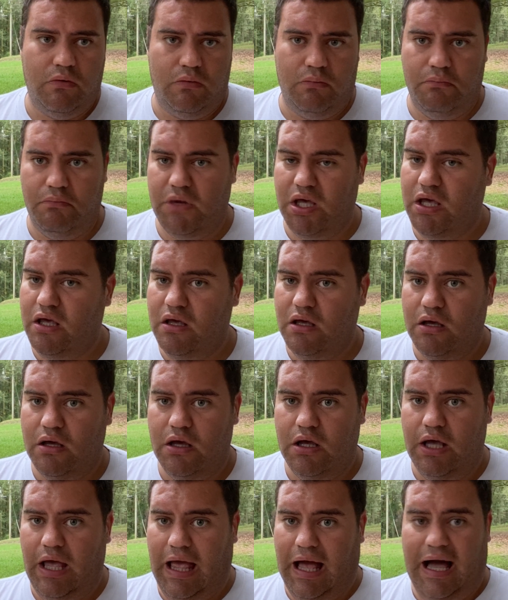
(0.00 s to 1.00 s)
Me,
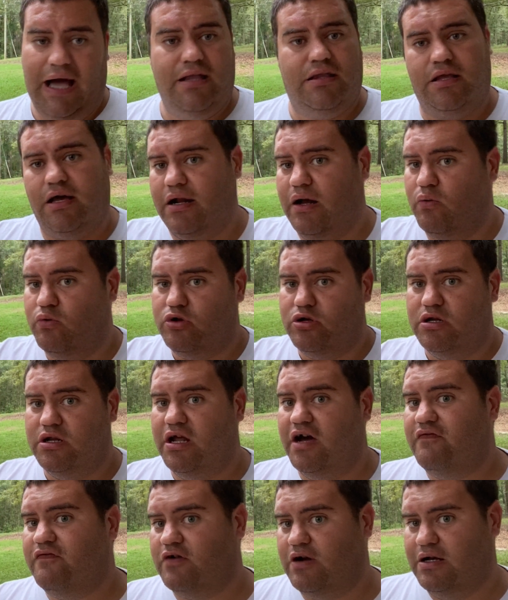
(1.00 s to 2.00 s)
I thought I would
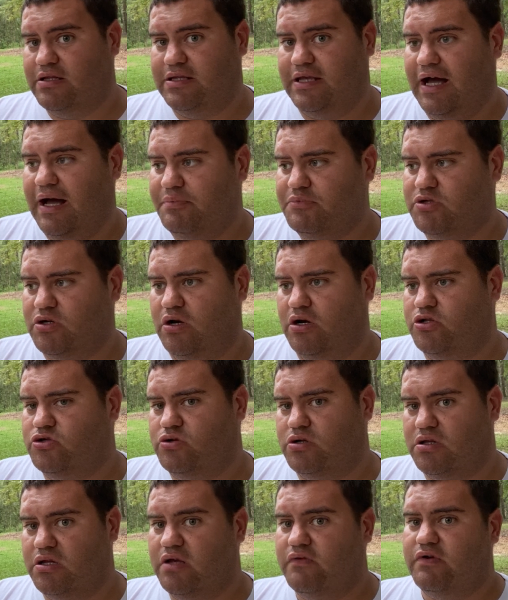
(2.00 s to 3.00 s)
never adapt to
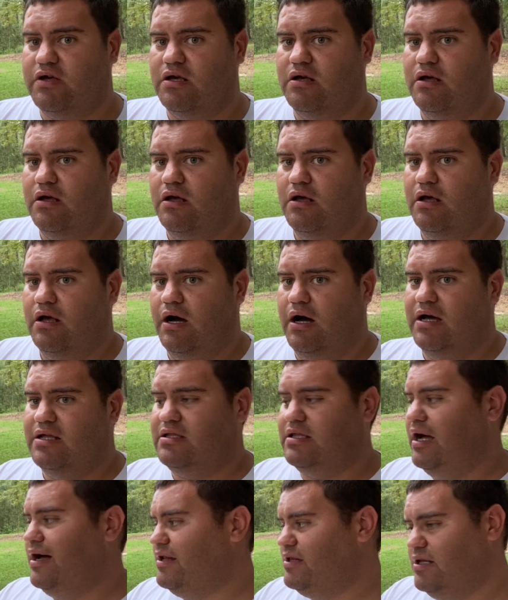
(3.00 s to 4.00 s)
country living. I
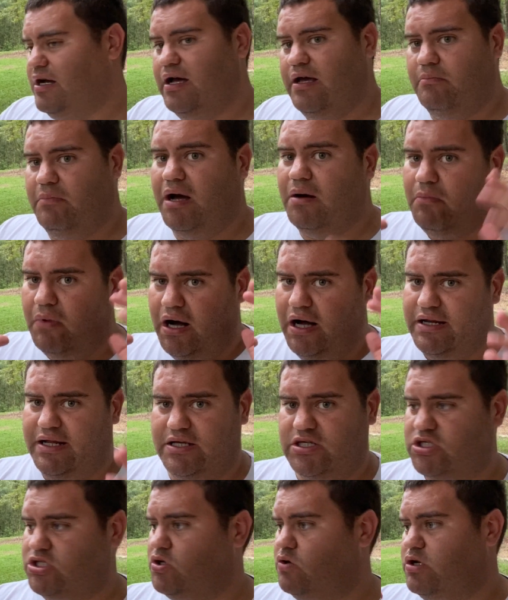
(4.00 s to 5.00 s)
in my mind, I
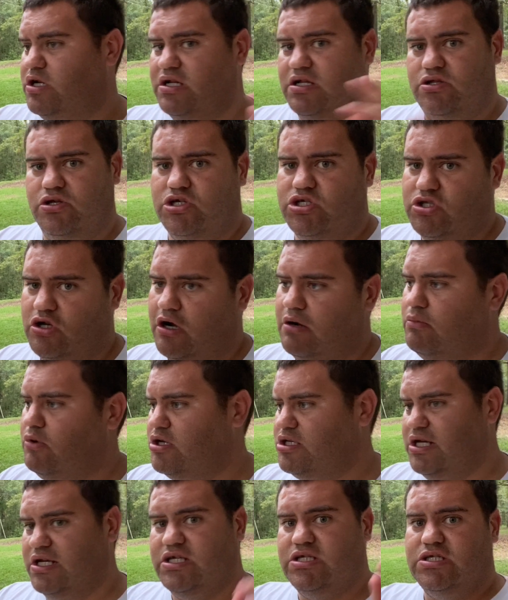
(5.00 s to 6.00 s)
still needed the
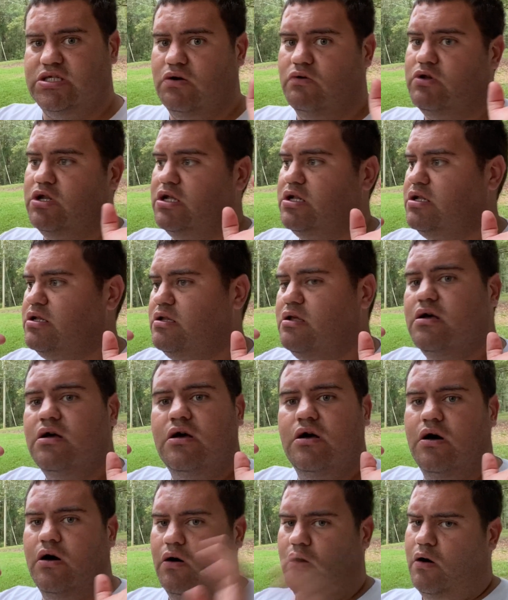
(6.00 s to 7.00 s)
Starbucks. I still needed
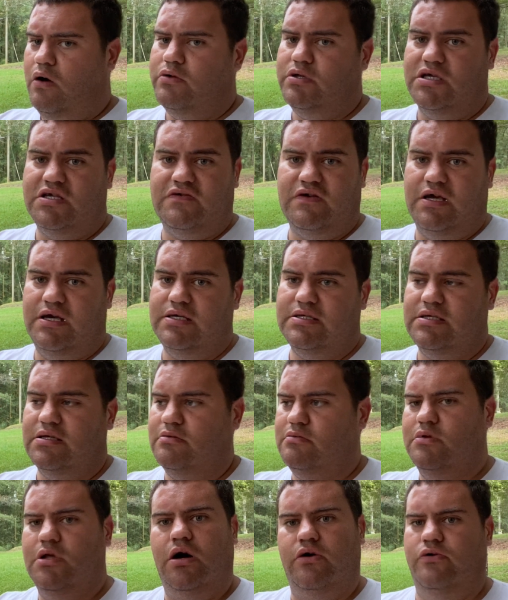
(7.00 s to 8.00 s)
all these things.
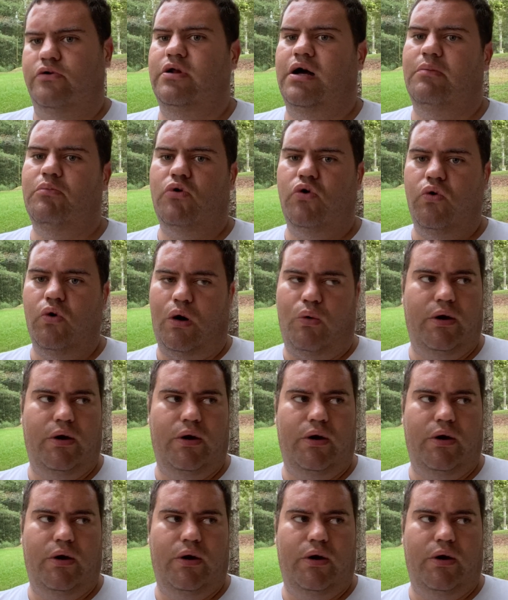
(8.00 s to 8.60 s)
No, dude, I'm cool.